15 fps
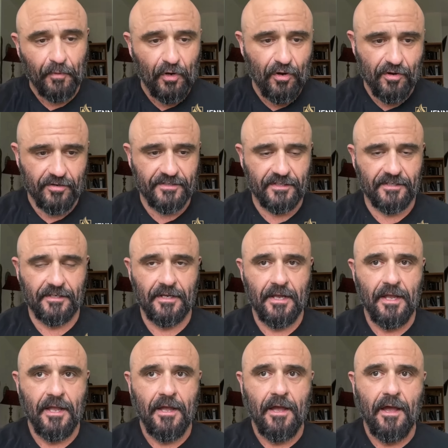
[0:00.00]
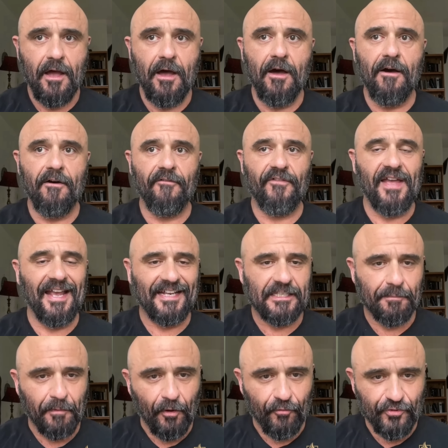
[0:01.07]
spurts of
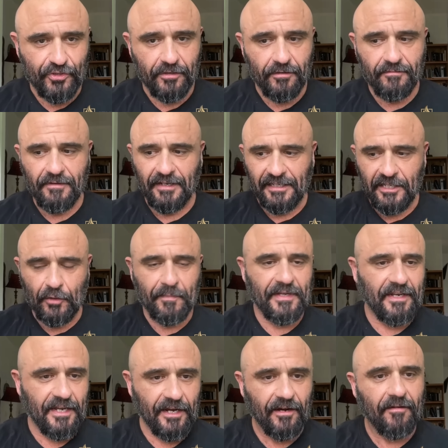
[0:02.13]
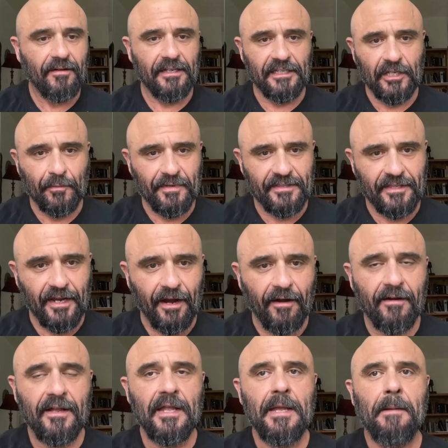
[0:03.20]
exposure, a little bit here, a little bit
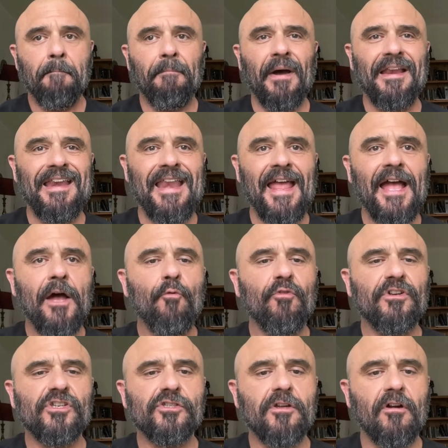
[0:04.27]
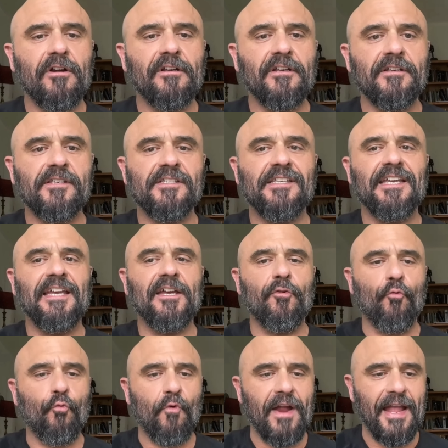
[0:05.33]
there. But now we're starting to see it
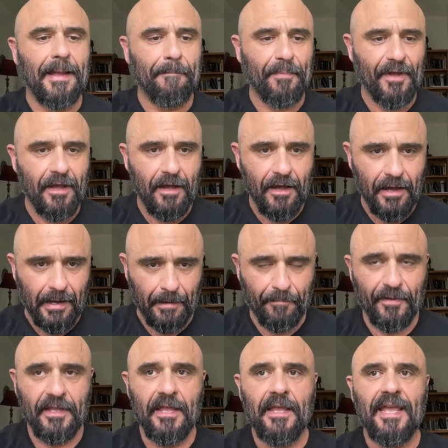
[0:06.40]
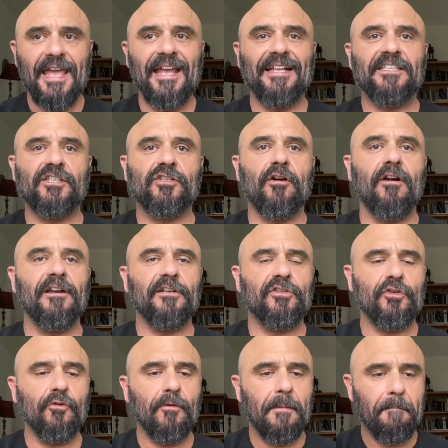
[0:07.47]
ramping up. It's starting
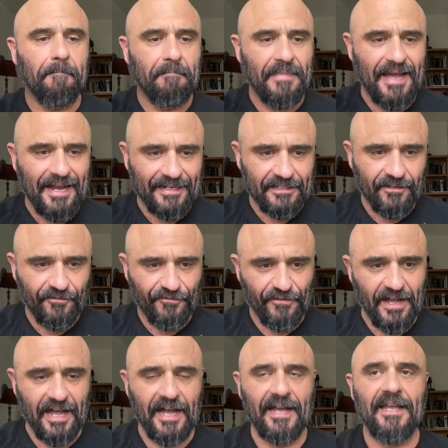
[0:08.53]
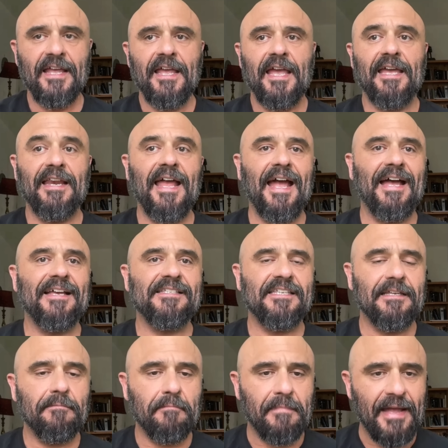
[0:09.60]
to magnify. And as
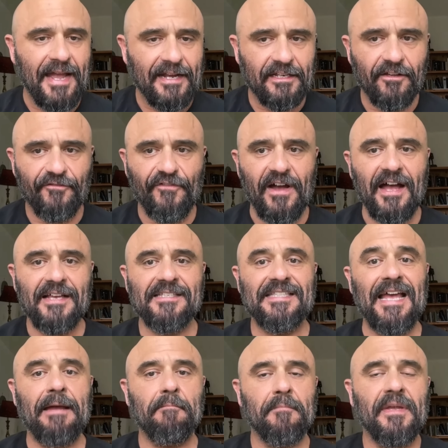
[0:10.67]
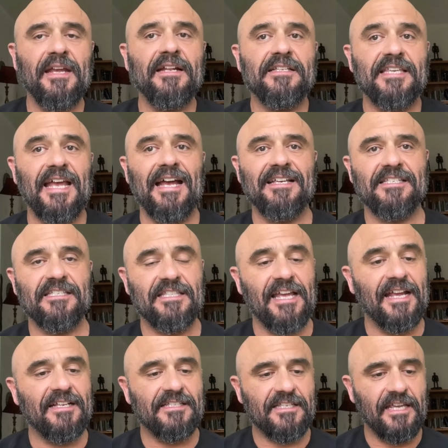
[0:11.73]
it magnifies, that means as
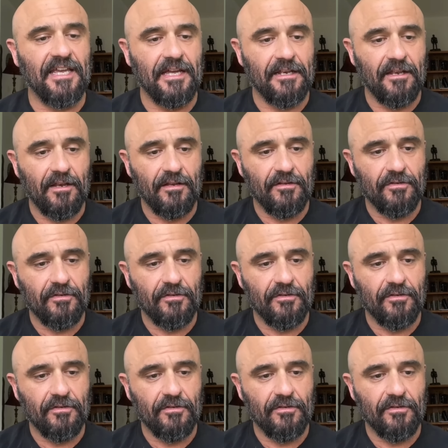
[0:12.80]
things get